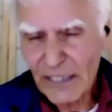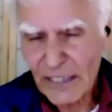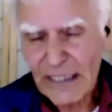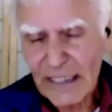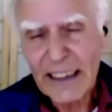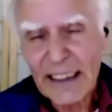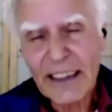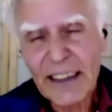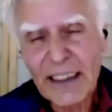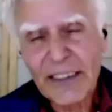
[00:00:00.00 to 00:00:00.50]

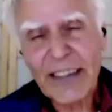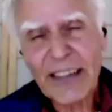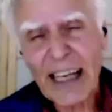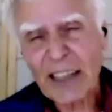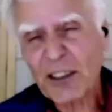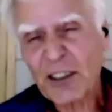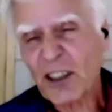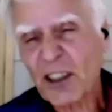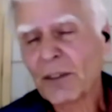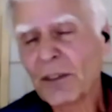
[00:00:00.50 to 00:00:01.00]
that
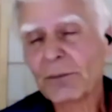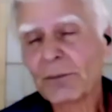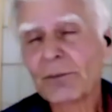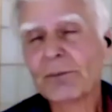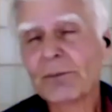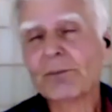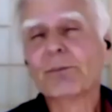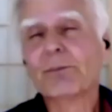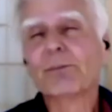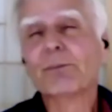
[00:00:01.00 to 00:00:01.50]

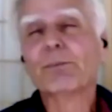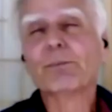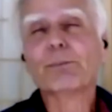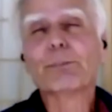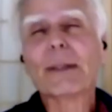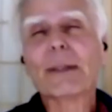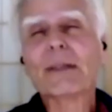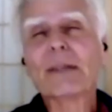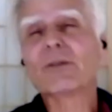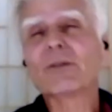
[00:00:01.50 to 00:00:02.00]

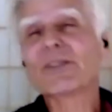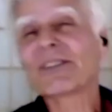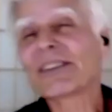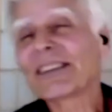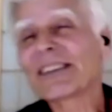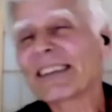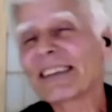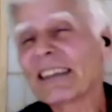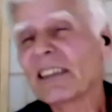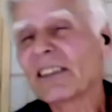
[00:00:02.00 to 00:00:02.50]
builds
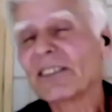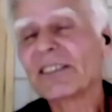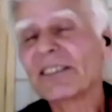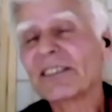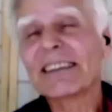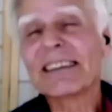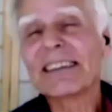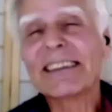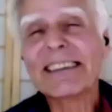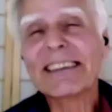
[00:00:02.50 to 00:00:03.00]
the
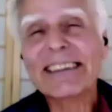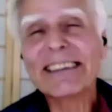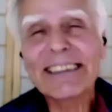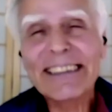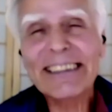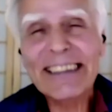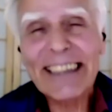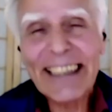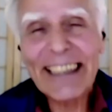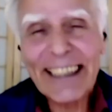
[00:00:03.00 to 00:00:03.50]

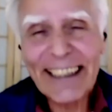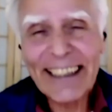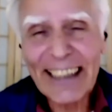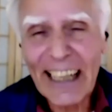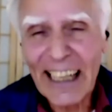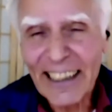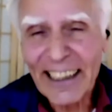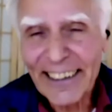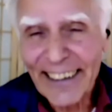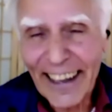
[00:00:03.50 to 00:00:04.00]
need and
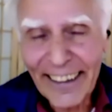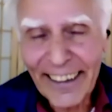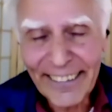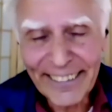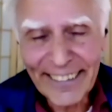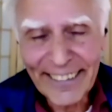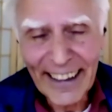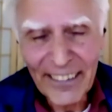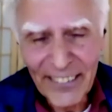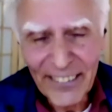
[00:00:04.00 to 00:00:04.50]

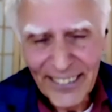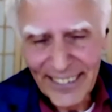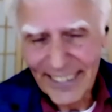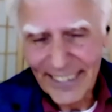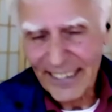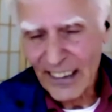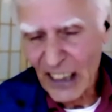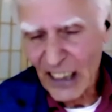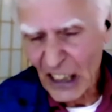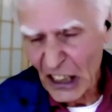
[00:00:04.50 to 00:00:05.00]

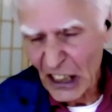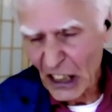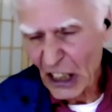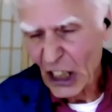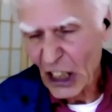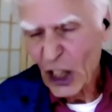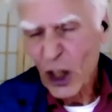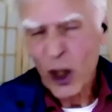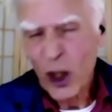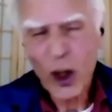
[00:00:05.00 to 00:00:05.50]
necessity
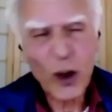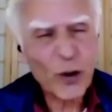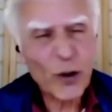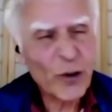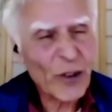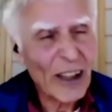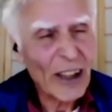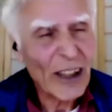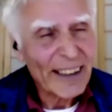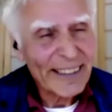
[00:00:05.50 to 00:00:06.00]
of
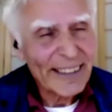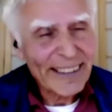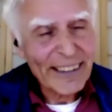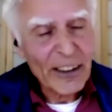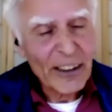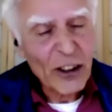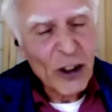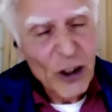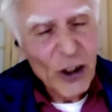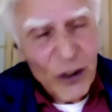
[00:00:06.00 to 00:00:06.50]
the
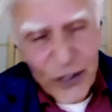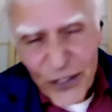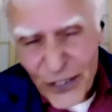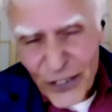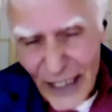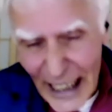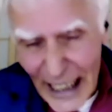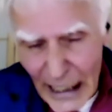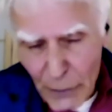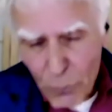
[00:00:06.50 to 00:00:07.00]
new
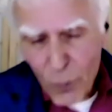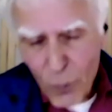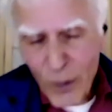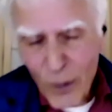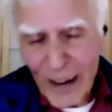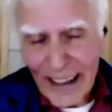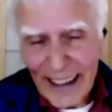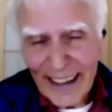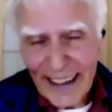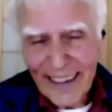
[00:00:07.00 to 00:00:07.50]

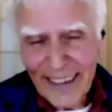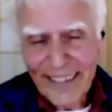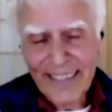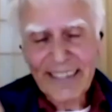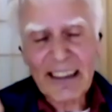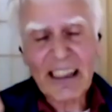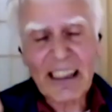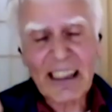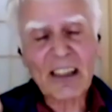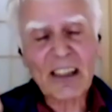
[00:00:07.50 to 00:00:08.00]
frameworks
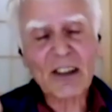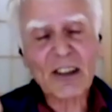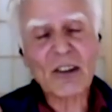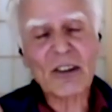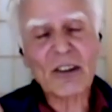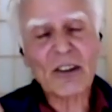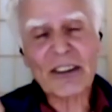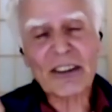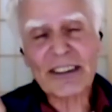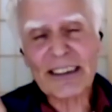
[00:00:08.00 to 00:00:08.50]
in
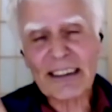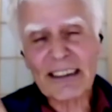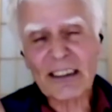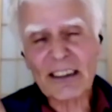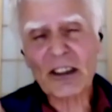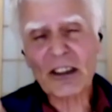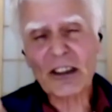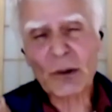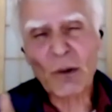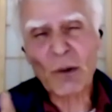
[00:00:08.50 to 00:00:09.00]
order to
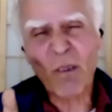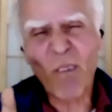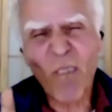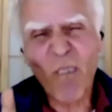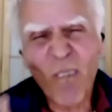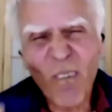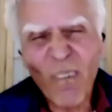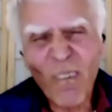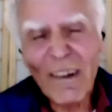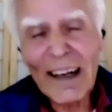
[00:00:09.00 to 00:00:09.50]

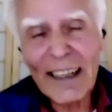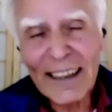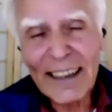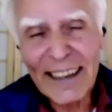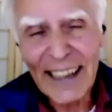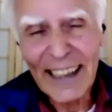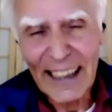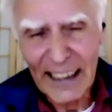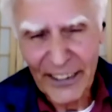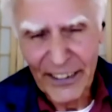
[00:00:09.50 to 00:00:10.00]

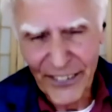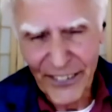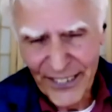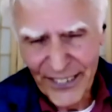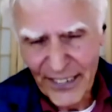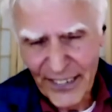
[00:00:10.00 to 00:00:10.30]
organize